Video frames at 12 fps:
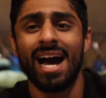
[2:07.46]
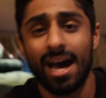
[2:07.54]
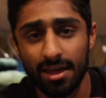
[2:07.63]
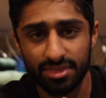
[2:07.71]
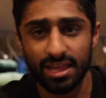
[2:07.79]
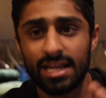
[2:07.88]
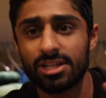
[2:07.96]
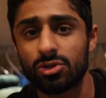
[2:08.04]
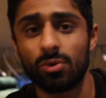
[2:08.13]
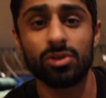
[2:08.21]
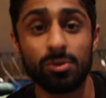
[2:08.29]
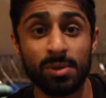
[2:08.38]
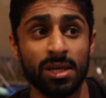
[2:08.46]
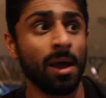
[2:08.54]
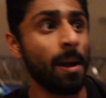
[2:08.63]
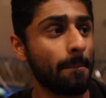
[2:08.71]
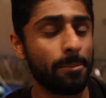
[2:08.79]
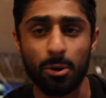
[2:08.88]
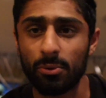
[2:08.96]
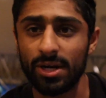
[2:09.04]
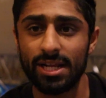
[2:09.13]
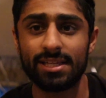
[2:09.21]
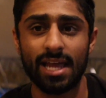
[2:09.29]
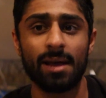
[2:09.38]
I think it's going to be
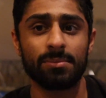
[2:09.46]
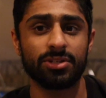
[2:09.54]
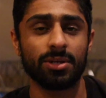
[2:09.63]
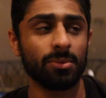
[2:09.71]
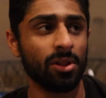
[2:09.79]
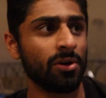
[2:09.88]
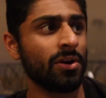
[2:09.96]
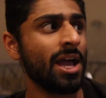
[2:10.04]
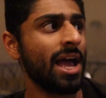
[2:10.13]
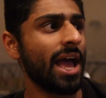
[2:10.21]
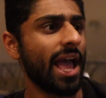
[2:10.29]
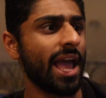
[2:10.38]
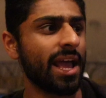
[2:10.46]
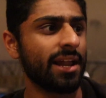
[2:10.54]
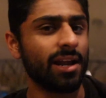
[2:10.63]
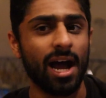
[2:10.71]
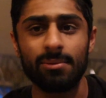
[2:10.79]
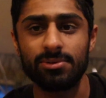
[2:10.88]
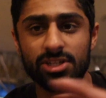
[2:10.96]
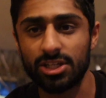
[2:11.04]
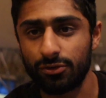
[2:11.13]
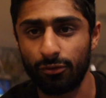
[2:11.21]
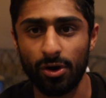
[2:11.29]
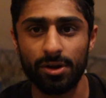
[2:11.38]
pretty damn similar, and I'm
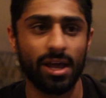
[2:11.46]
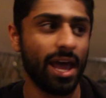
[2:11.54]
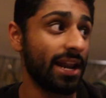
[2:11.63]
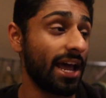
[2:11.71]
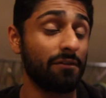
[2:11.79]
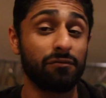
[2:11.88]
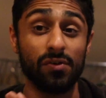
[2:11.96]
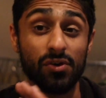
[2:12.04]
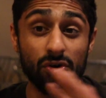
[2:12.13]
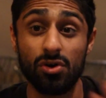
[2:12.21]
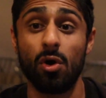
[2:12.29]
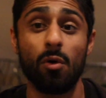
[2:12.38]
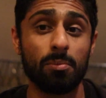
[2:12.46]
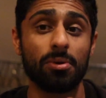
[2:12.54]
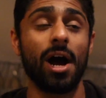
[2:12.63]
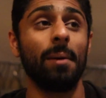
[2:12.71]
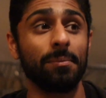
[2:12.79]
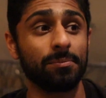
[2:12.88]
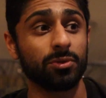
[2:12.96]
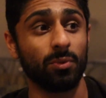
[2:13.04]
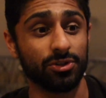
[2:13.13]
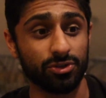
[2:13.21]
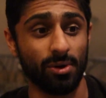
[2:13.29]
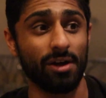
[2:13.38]
6 foot and I have no problems
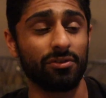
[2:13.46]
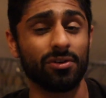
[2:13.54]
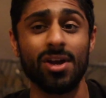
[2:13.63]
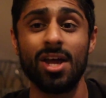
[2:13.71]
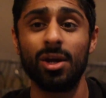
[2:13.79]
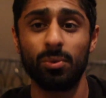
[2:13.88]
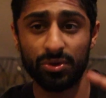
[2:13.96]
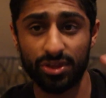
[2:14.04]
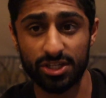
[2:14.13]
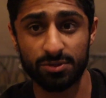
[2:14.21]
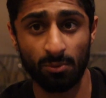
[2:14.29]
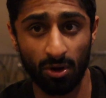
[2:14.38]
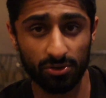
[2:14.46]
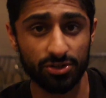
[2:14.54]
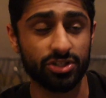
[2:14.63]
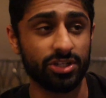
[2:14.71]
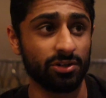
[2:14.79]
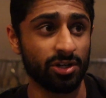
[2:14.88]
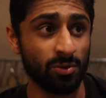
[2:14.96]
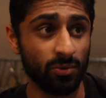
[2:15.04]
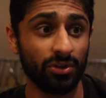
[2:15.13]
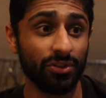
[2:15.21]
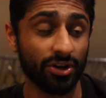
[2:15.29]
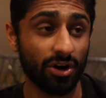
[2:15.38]
whatsoever with a smaller steering
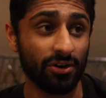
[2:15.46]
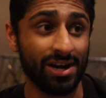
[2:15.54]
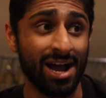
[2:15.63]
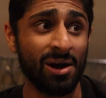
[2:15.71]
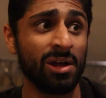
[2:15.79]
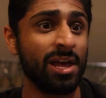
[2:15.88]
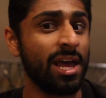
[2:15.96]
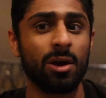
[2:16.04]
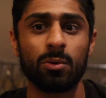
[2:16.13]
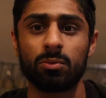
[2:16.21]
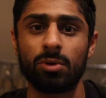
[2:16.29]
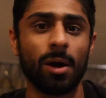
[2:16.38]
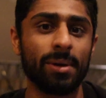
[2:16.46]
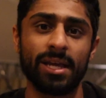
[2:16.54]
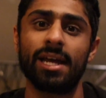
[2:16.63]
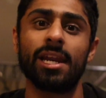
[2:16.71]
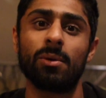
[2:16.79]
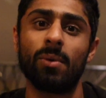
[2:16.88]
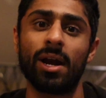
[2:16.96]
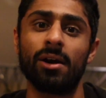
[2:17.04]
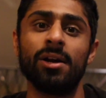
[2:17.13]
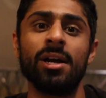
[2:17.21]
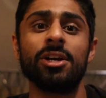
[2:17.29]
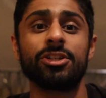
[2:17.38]
wheel in the car now rubbing
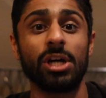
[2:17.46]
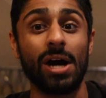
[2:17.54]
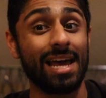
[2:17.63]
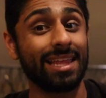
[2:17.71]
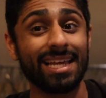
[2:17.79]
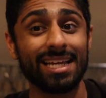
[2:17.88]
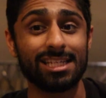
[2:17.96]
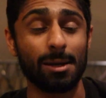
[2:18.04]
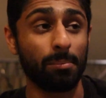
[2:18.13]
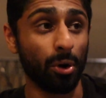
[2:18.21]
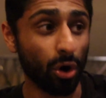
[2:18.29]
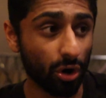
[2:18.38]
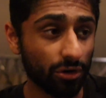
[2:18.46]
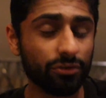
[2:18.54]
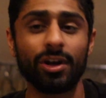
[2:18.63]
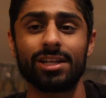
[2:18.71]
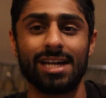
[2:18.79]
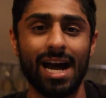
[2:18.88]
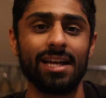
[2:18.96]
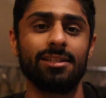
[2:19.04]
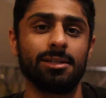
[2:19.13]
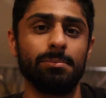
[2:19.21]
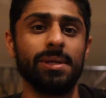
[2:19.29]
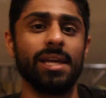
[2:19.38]
anywhere. So I think it's a perfect
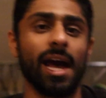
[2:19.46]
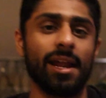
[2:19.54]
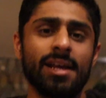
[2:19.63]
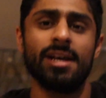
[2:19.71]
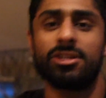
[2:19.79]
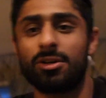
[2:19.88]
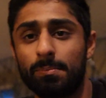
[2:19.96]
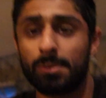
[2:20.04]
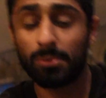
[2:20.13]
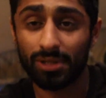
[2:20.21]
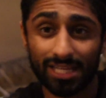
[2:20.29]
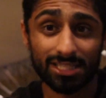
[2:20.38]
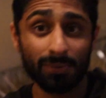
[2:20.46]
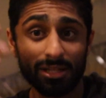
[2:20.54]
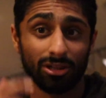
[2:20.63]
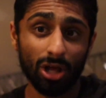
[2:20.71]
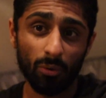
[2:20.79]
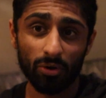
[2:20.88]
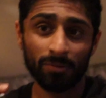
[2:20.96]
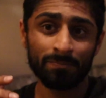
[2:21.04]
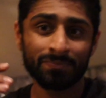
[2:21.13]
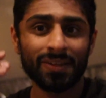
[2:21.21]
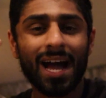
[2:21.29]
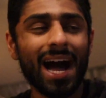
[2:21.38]
height to be at. Some people like to be lower.
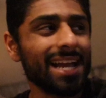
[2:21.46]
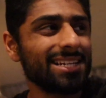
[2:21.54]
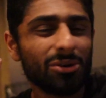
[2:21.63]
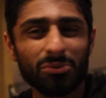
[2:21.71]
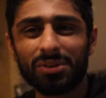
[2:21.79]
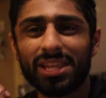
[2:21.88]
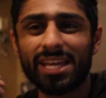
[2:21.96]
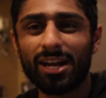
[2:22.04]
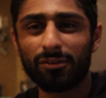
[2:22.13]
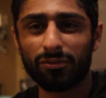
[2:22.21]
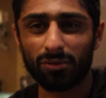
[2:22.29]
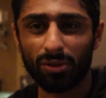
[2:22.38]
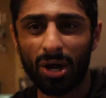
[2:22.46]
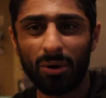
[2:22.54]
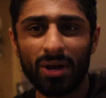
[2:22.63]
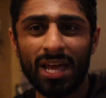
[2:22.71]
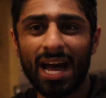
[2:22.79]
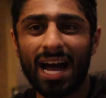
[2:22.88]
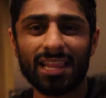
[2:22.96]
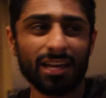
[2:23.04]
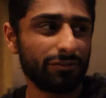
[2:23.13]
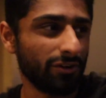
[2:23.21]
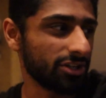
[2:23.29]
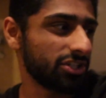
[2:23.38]
I don't really care for low. I
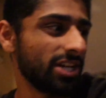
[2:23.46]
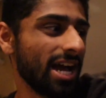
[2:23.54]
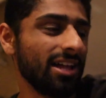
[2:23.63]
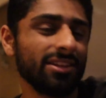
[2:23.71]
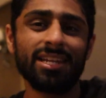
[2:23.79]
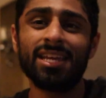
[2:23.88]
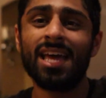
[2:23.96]
like functionality.